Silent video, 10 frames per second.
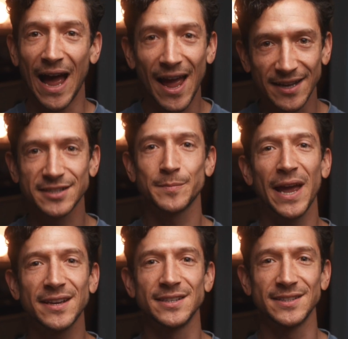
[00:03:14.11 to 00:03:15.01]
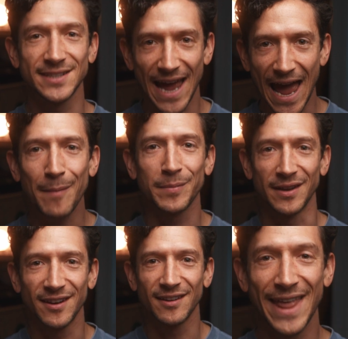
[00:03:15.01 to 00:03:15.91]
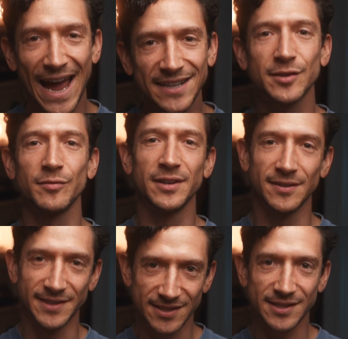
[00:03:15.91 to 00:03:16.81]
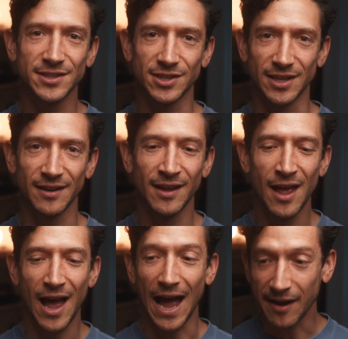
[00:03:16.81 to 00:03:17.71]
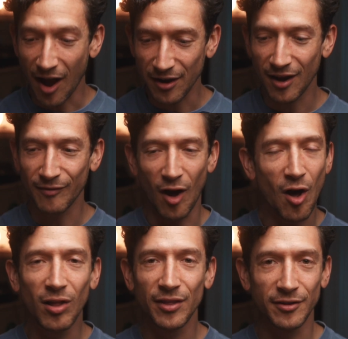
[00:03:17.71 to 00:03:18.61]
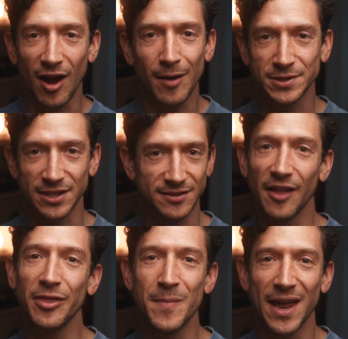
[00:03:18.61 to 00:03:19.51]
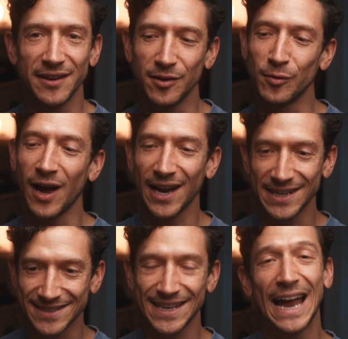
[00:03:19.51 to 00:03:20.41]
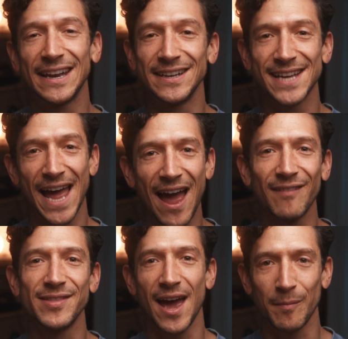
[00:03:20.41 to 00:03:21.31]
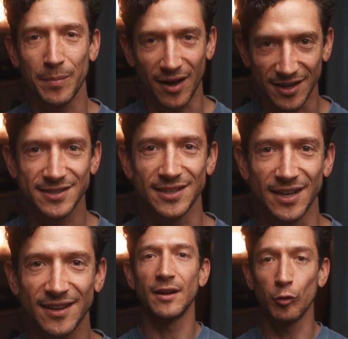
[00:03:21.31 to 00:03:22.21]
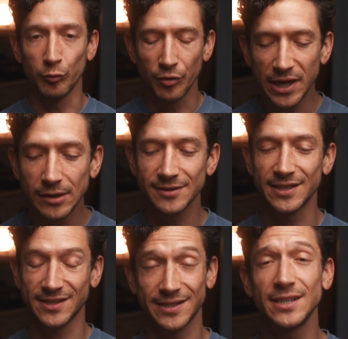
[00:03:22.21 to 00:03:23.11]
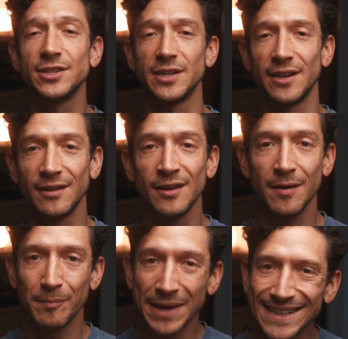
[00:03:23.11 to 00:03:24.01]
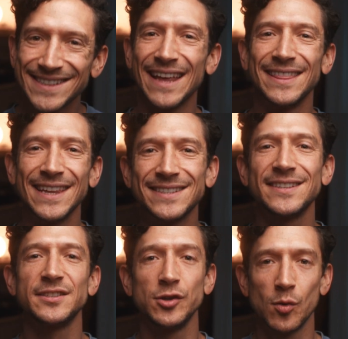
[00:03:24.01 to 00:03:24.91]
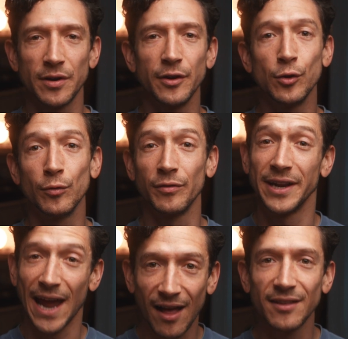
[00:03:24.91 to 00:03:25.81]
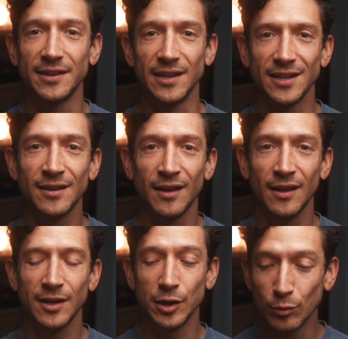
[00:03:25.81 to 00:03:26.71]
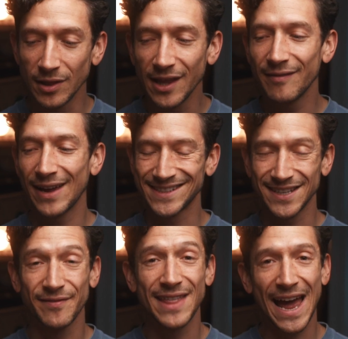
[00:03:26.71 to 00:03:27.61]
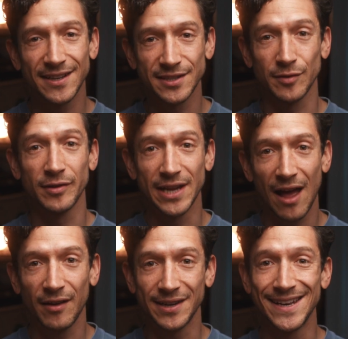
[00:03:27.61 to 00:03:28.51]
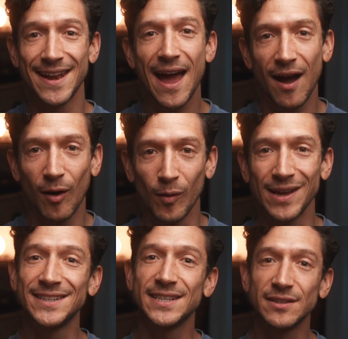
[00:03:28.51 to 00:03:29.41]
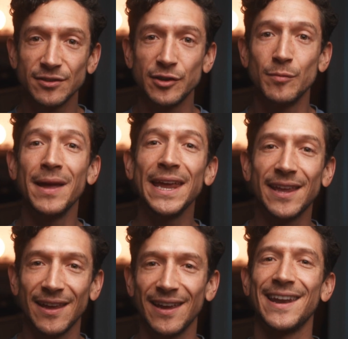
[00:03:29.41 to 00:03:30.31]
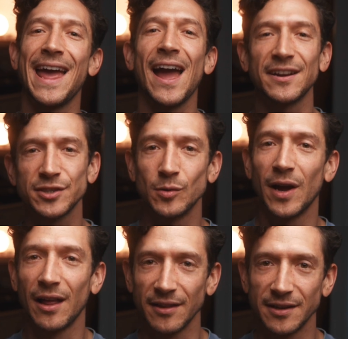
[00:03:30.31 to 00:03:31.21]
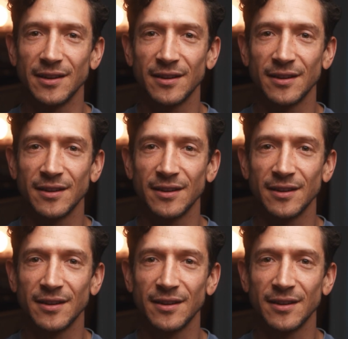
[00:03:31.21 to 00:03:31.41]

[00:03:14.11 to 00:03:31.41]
I expect it to happen. That's a real decision. I cut off all other options on the menu. I decided to have that pasta. A real decision means that this is your new reality. You live as if that is a reality now until you make it an actuality.